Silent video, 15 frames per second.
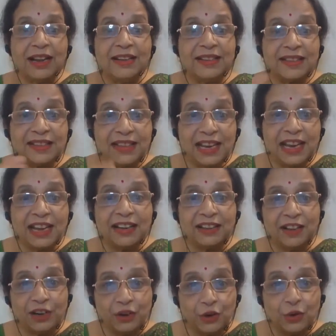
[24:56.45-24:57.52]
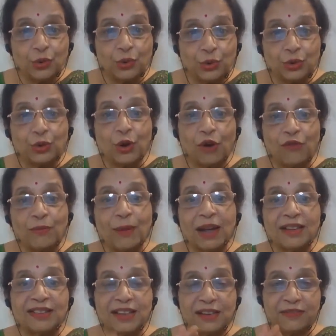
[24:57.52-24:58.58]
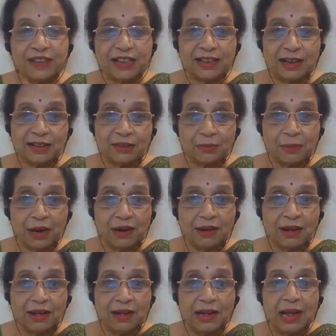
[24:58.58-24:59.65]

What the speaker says: in seeing the truth of myself as Atma.